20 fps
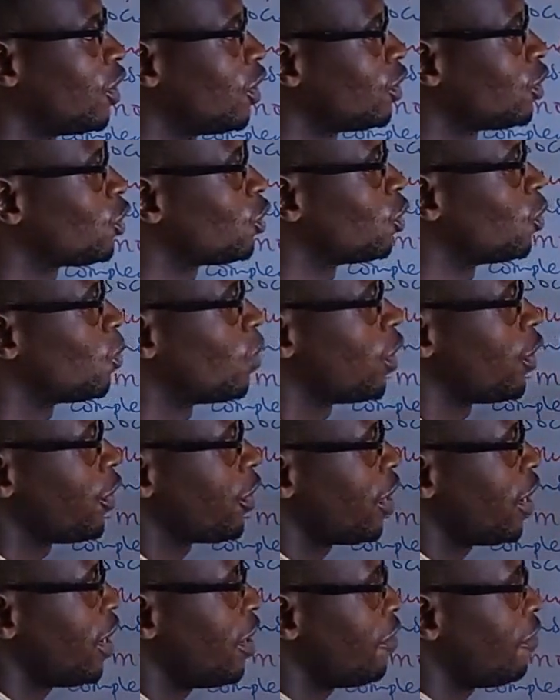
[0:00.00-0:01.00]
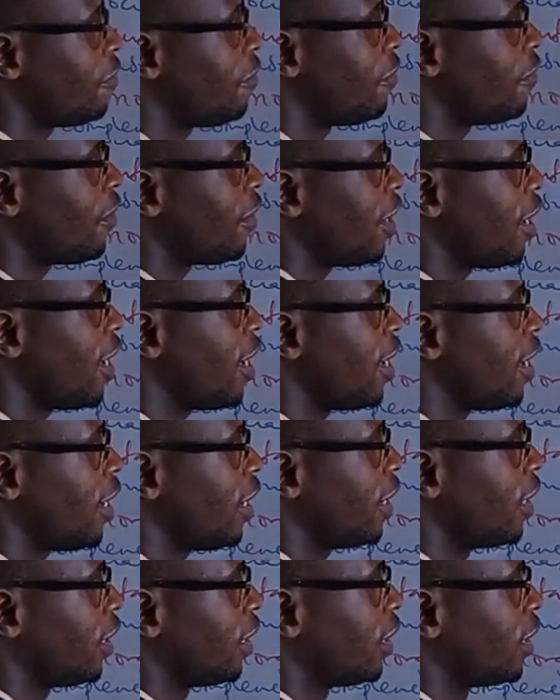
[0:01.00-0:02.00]
also when you have
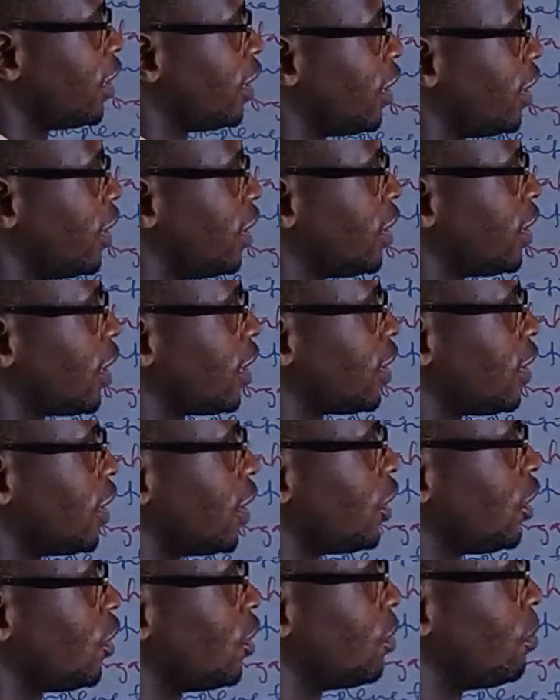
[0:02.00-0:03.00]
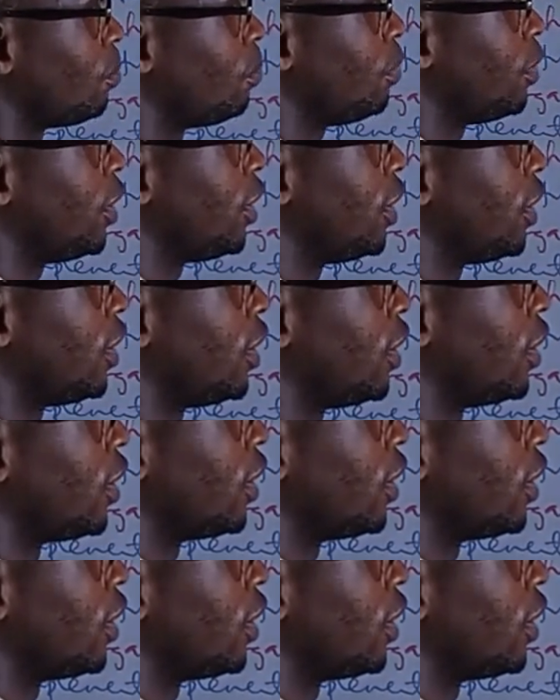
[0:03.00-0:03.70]
A intersection B